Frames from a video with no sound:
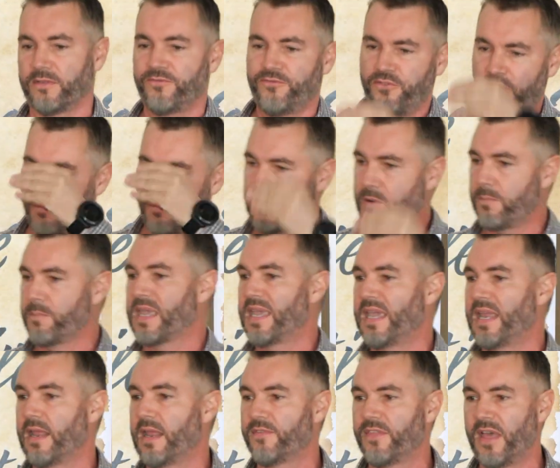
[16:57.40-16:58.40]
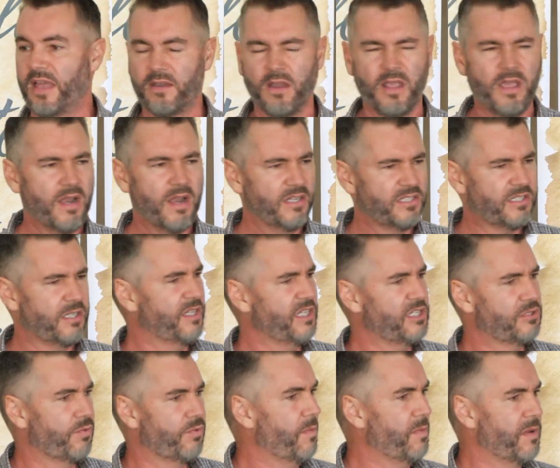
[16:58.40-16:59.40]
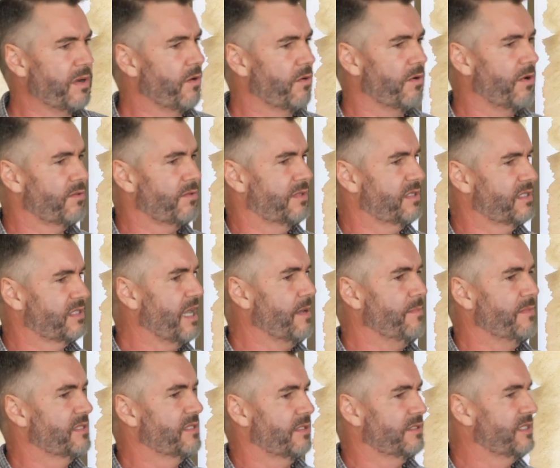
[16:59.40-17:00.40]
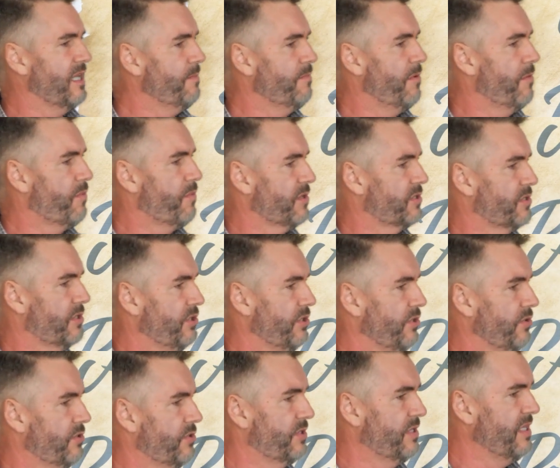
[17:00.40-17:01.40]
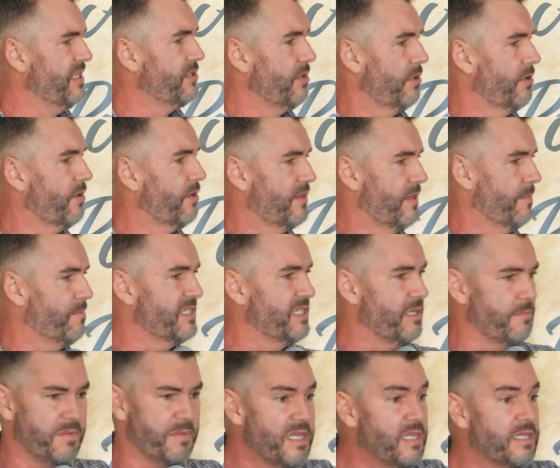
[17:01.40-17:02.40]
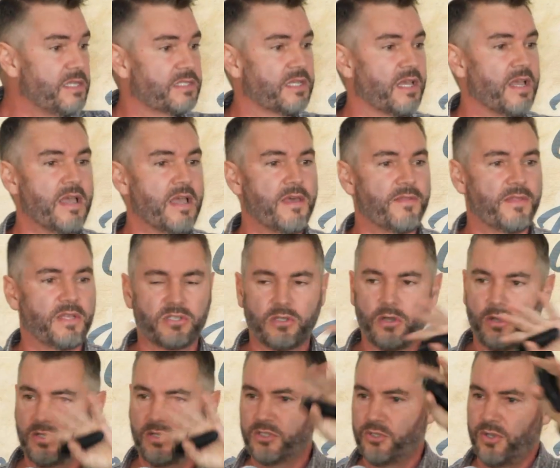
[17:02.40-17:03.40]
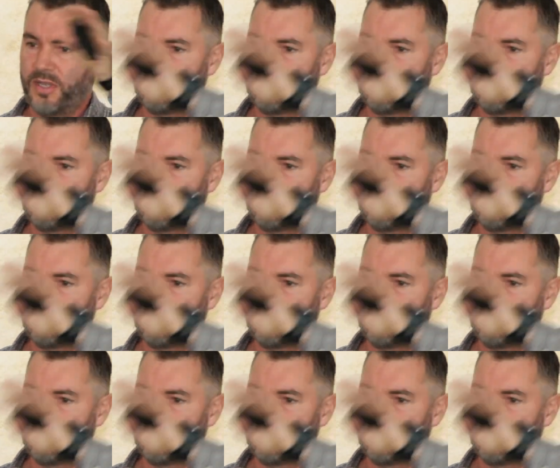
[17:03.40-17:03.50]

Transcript: from the beginning, that, listen, these women are not the same as the temple prostitutes. These are not the busy bees that's going to